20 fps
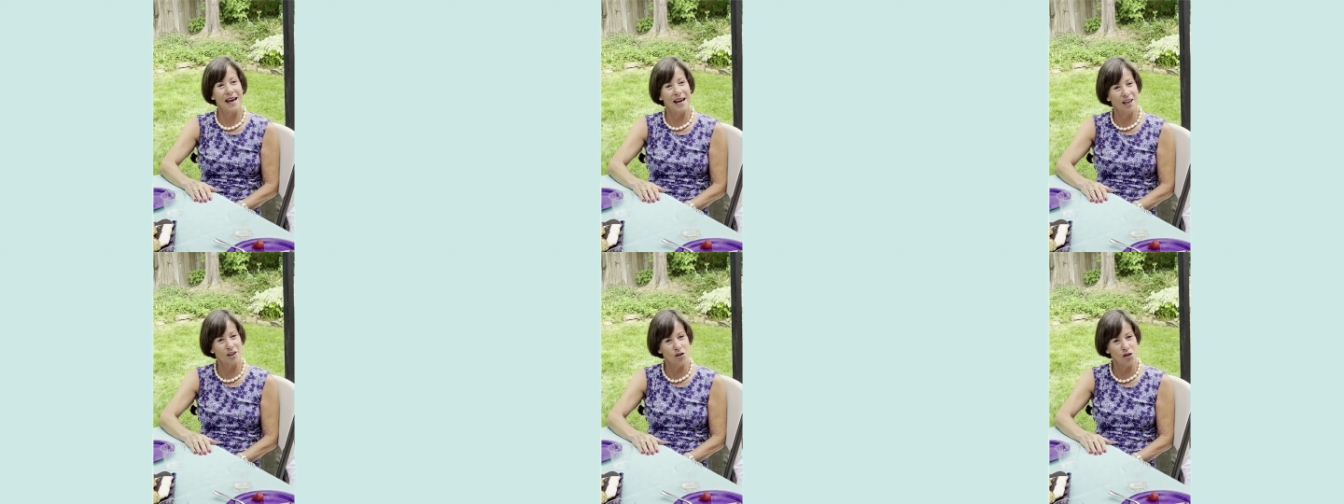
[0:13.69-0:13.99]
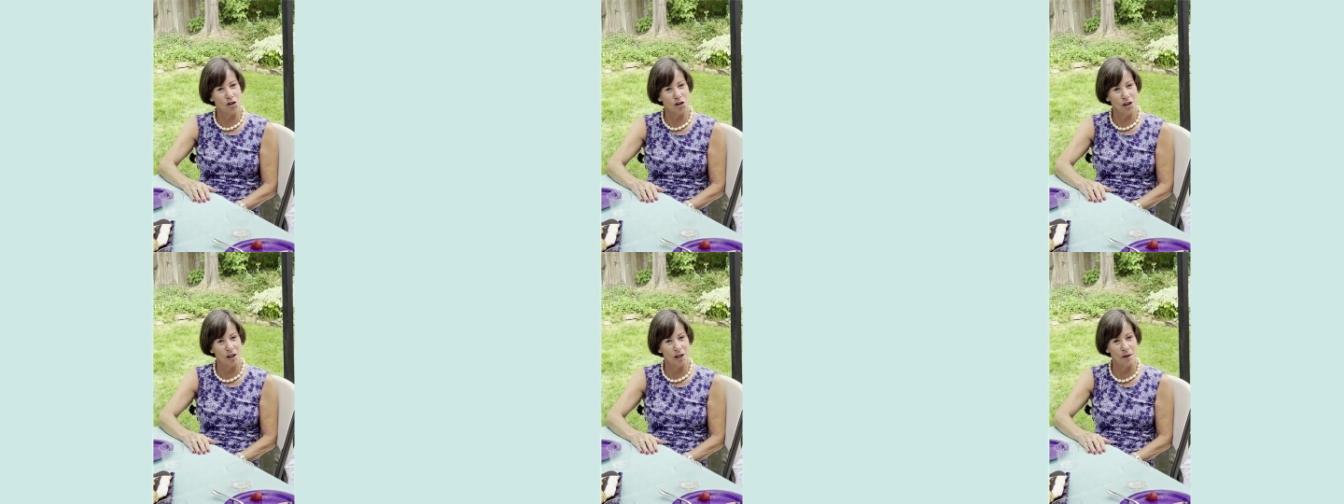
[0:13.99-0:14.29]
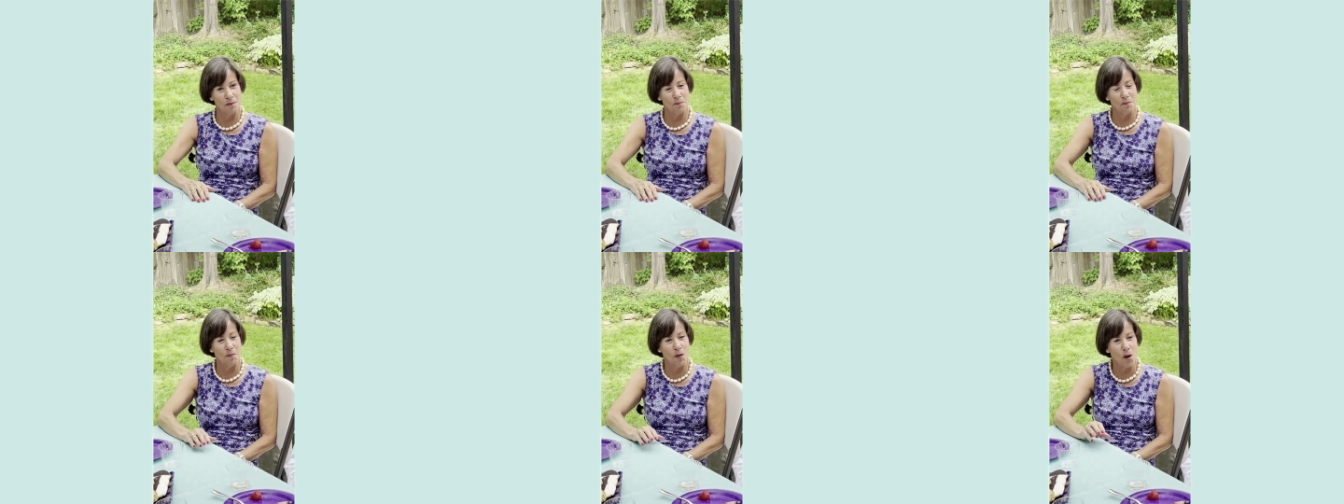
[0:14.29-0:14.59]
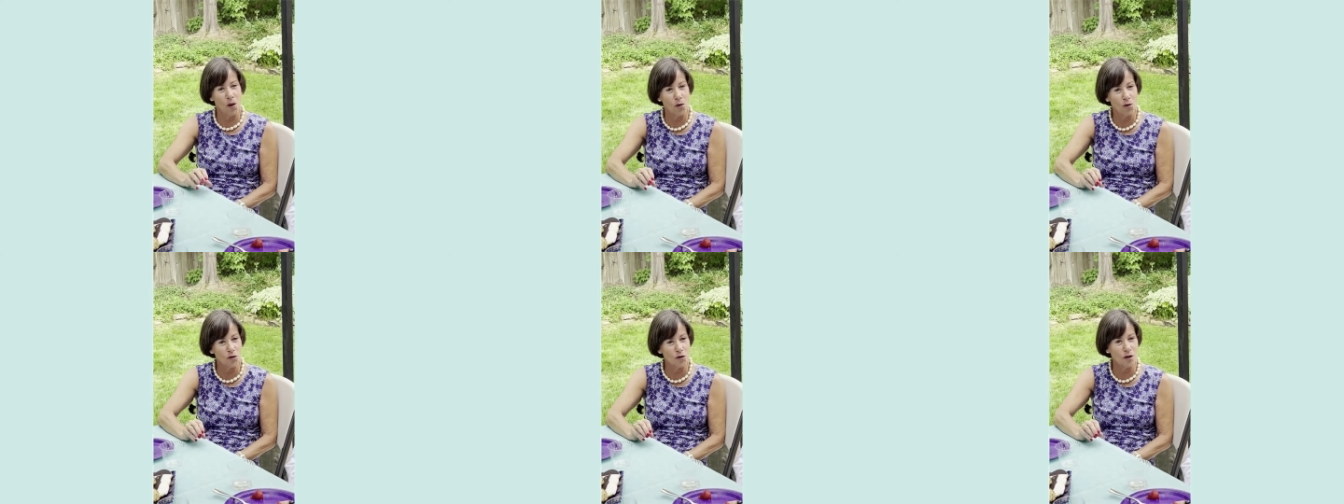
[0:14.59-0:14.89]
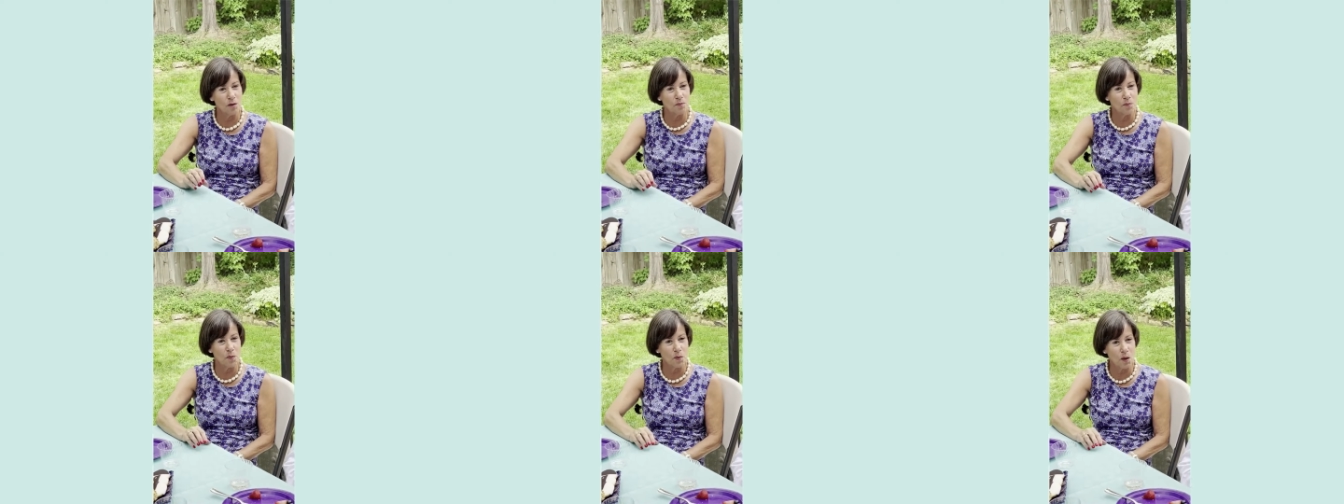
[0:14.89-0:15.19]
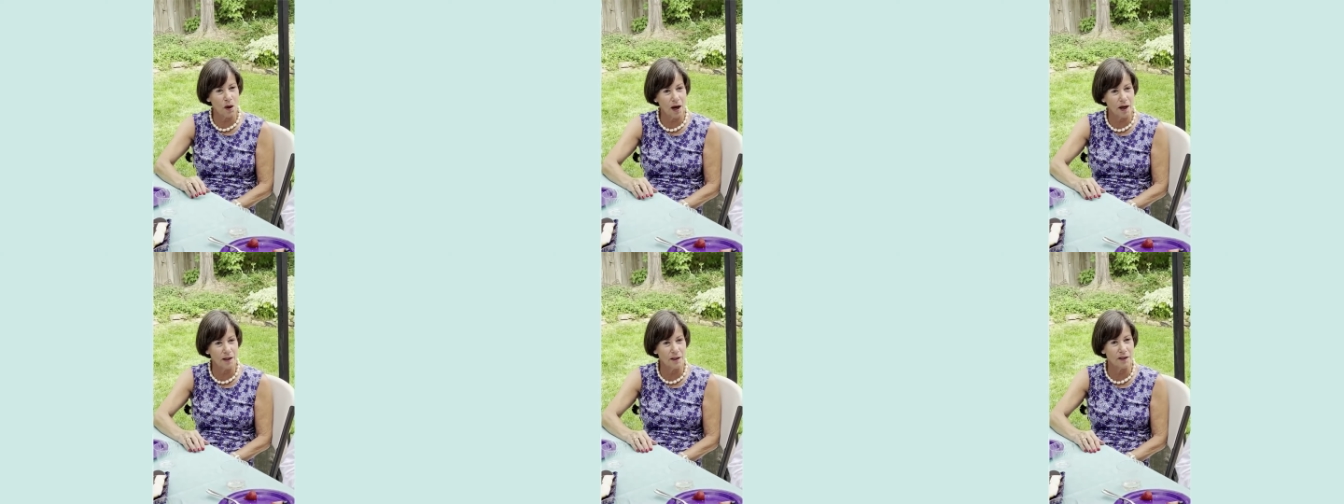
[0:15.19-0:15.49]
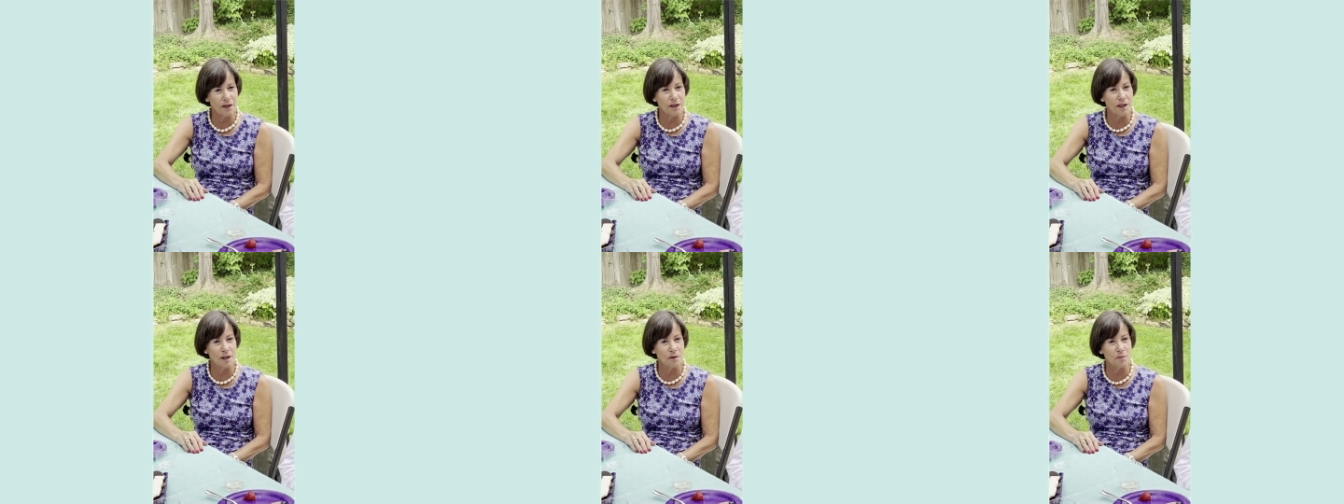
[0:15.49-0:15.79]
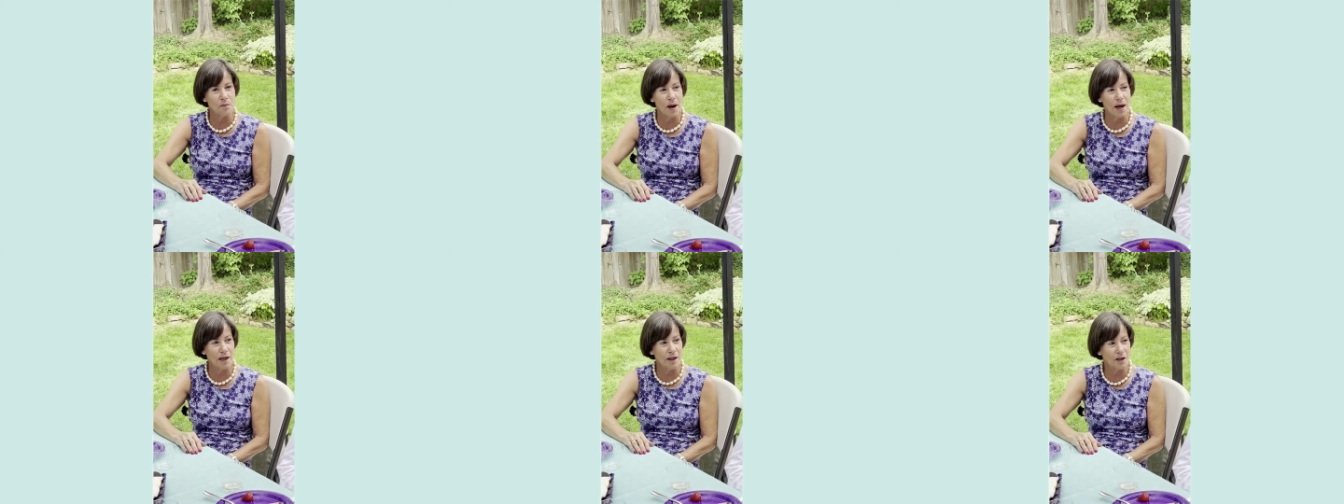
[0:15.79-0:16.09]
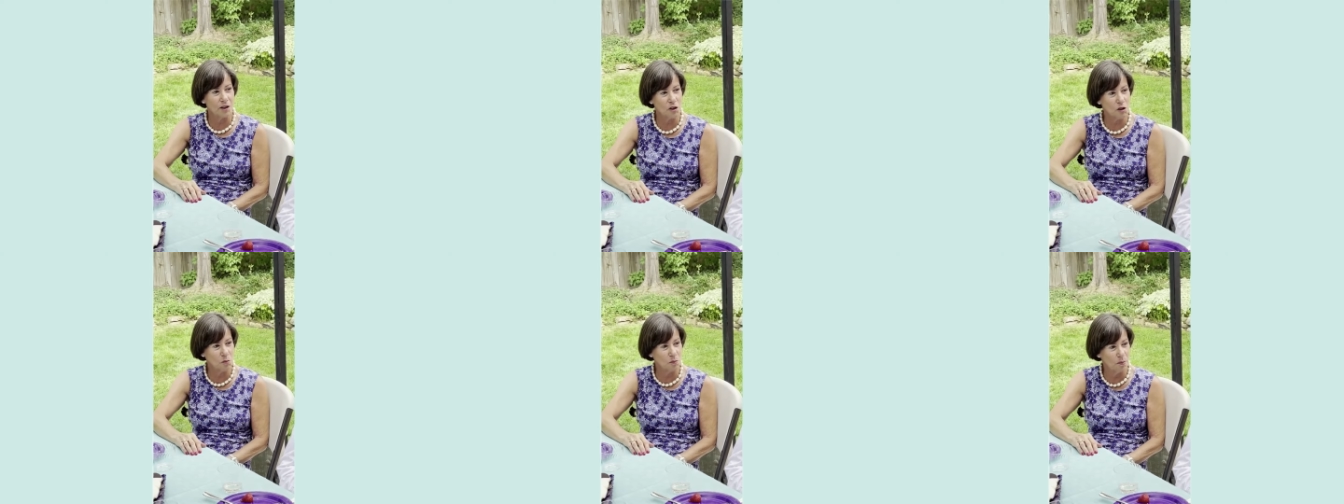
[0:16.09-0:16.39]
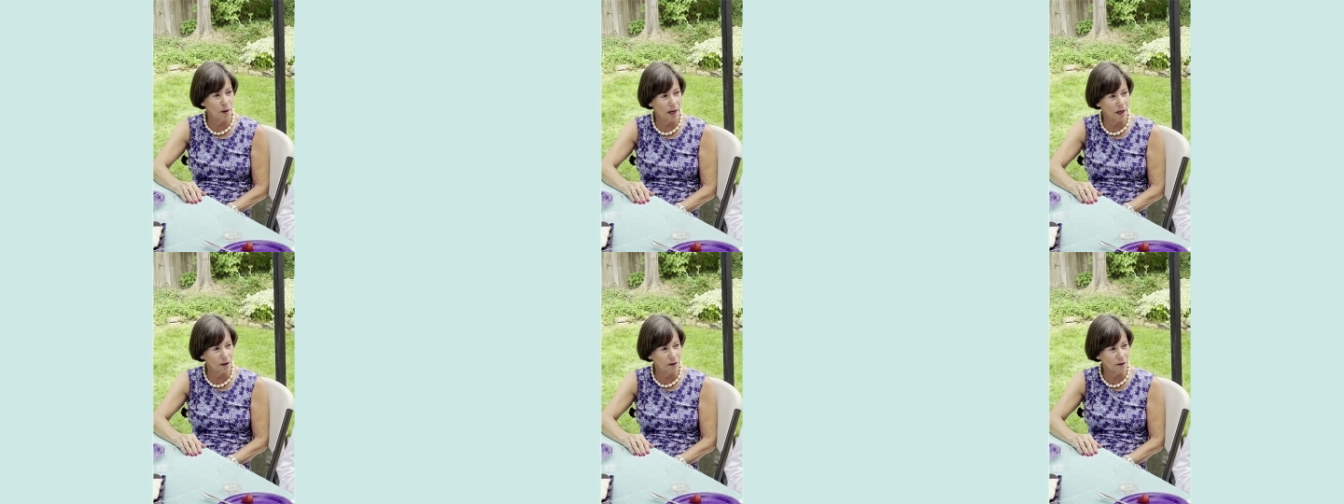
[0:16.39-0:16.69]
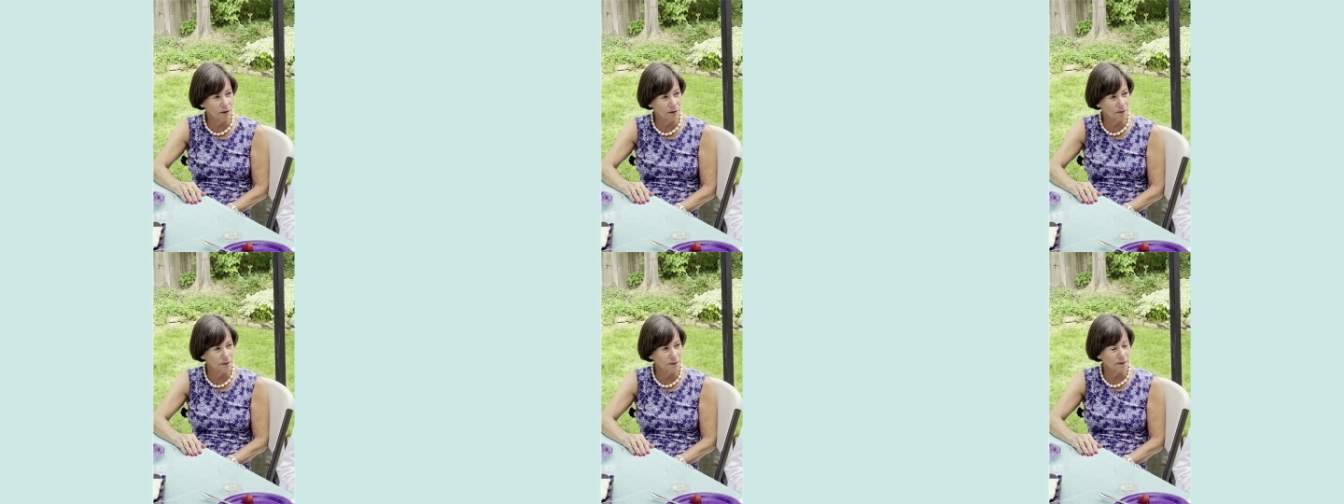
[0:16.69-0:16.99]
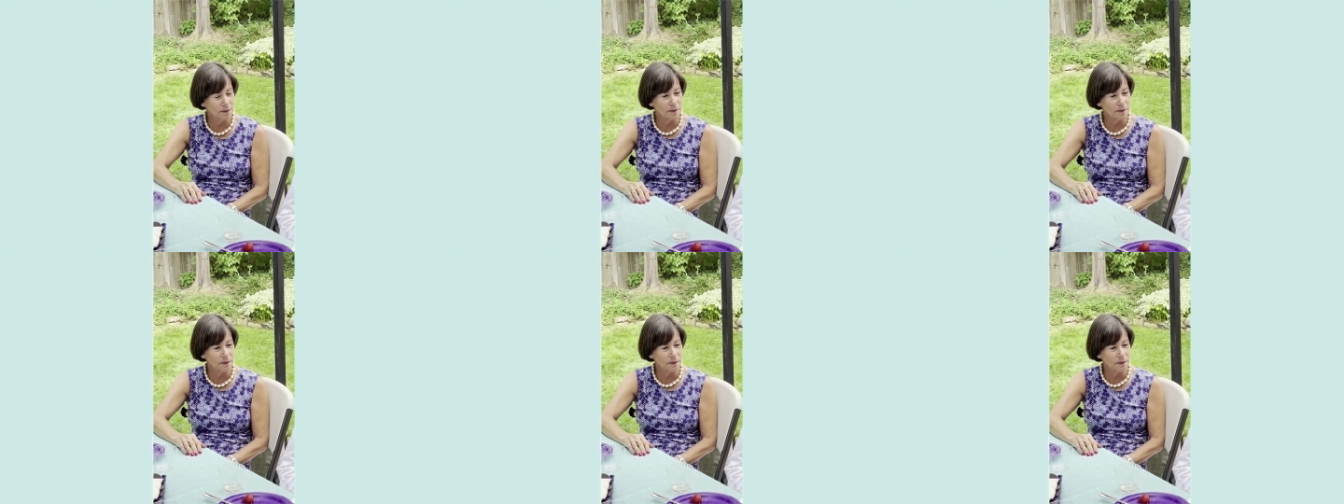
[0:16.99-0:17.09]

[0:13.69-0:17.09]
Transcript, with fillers: and she poked and prodded and made us better.